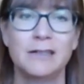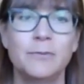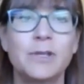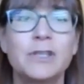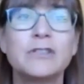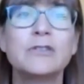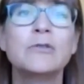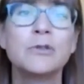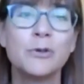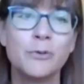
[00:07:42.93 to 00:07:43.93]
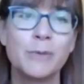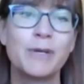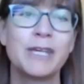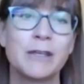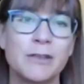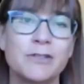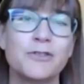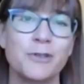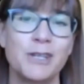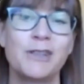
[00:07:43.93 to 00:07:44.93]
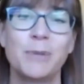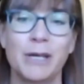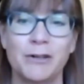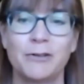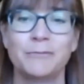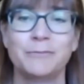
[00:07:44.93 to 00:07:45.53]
But the sooner we begin the journey, the better.